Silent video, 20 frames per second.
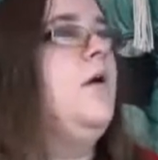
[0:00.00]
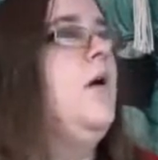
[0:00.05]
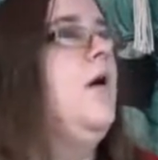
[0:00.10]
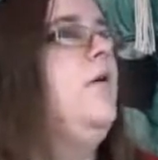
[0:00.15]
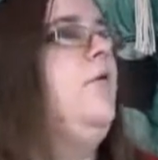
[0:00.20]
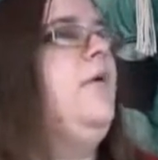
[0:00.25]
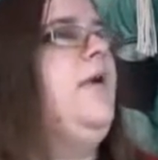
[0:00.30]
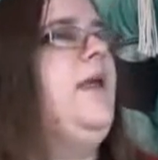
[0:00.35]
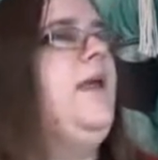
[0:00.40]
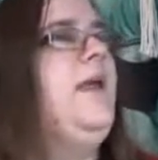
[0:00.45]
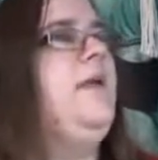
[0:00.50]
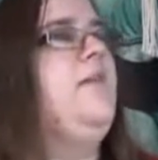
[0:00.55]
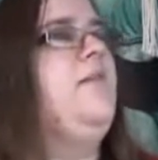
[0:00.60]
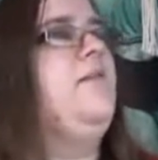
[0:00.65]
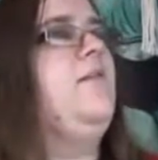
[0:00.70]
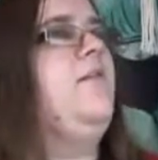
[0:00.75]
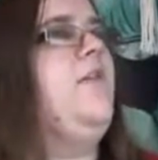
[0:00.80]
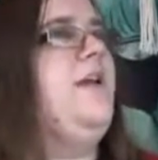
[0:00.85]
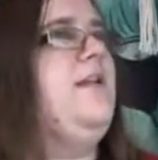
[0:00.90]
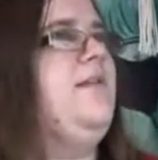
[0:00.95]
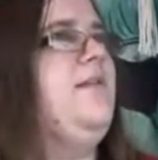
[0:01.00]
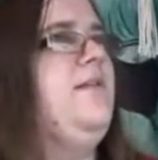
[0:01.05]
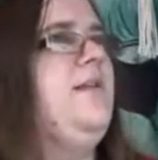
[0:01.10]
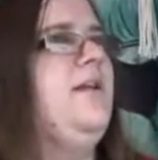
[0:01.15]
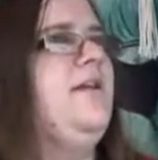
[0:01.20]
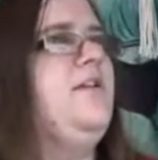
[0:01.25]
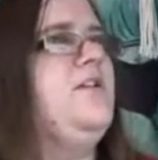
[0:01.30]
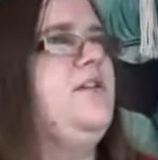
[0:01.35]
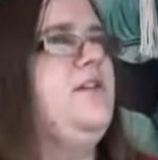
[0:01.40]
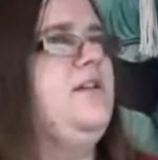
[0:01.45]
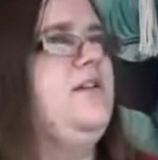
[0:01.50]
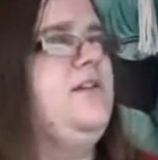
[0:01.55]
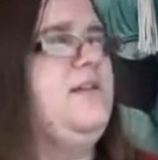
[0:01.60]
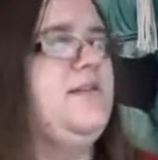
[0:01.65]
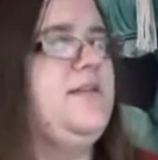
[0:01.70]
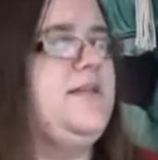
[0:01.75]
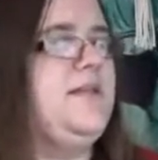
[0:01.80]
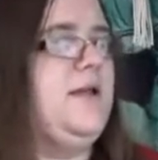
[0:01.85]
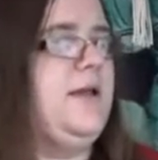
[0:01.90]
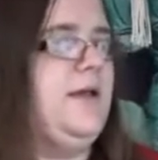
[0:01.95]
Okay, so that
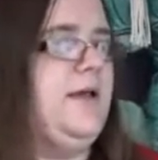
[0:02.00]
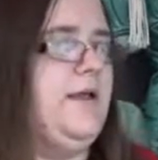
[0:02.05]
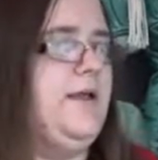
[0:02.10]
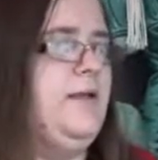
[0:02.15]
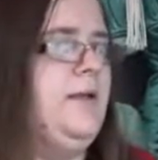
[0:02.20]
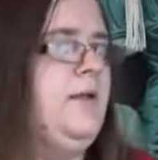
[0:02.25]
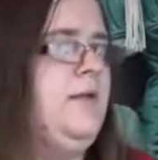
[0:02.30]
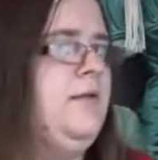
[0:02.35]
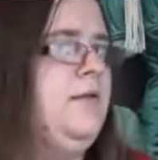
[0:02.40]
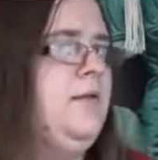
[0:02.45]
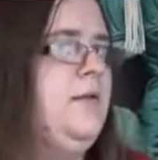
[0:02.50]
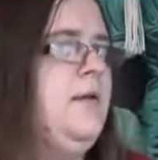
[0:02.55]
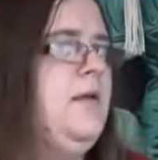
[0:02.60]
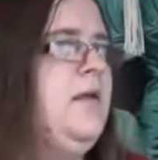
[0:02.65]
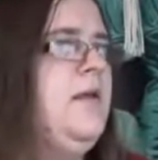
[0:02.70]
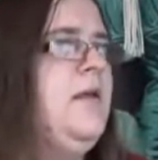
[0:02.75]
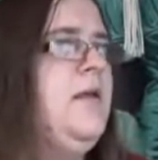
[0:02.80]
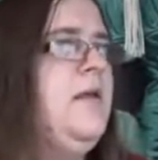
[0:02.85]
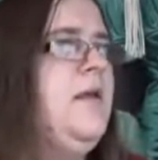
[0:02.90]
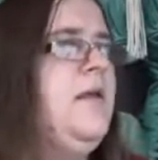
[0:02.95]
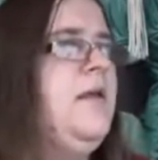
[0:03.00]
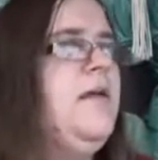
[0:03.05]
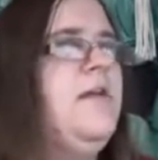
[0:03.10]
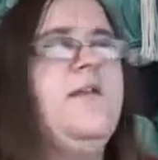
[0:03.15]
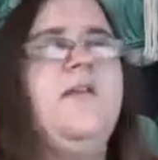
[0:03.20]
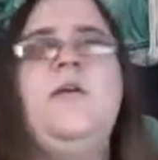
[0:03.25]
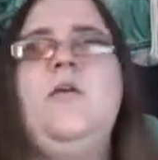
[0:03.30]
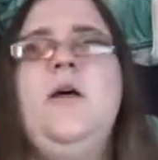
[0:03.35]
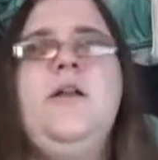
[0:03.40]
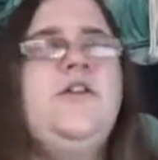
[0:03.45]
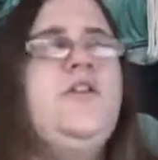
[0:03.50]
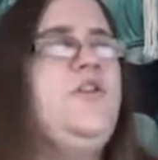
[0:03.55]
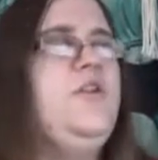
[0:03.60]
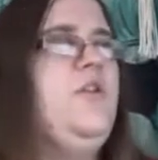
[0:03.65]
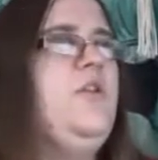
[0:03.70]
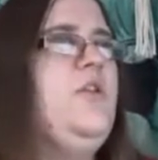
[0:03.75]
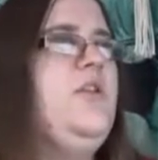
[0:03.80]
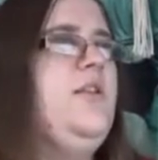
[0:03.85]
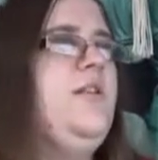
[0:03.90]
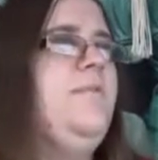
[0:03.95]
section's done. So I
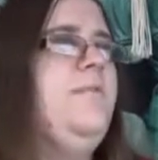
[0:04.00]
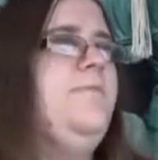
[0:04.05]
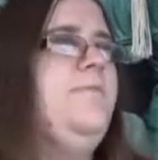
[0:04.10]
just